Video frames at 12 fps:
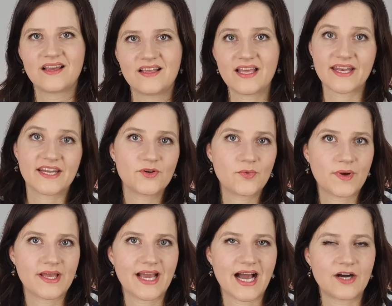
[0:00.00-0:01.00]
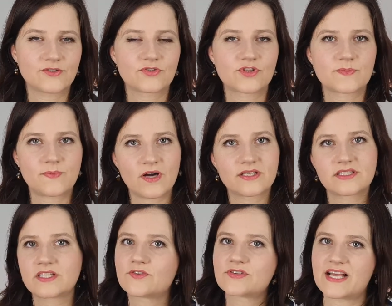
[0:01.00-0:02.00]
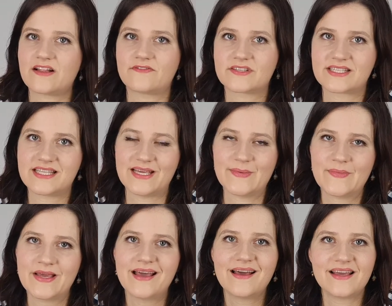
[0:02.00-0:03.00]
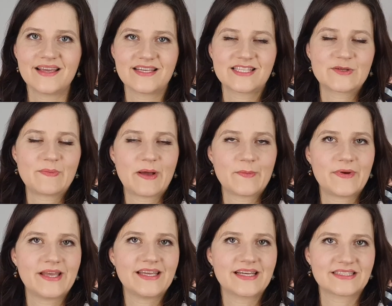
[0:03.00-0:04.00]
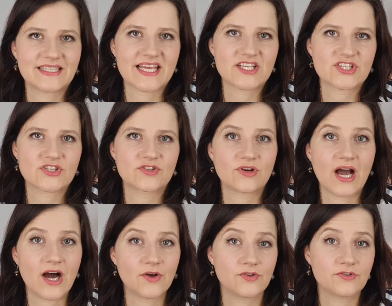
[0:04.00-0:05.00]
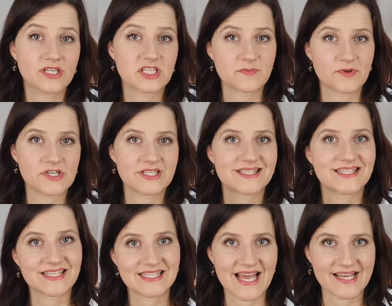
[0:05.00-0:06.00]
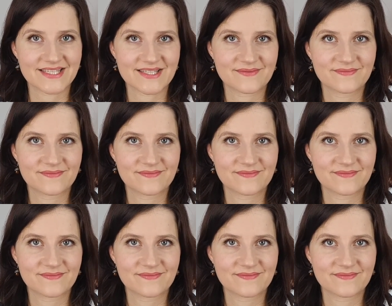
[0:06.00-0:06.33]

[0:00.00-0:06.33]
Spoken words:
Another way how to spot low self-esteem is by paying attention to how you experience success.